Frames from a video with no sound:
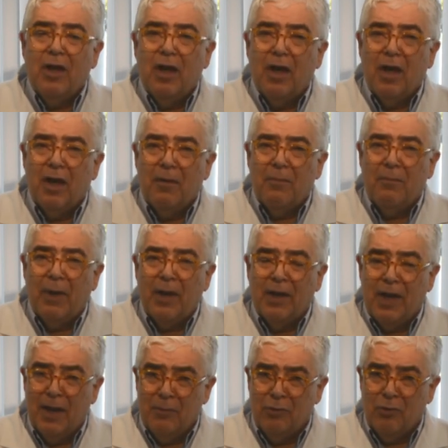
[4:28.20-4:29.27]
by
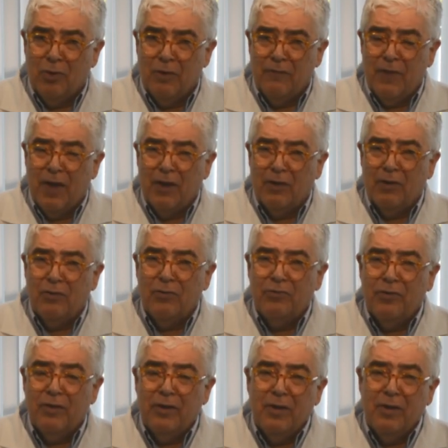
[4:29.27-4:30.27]
laboratory values,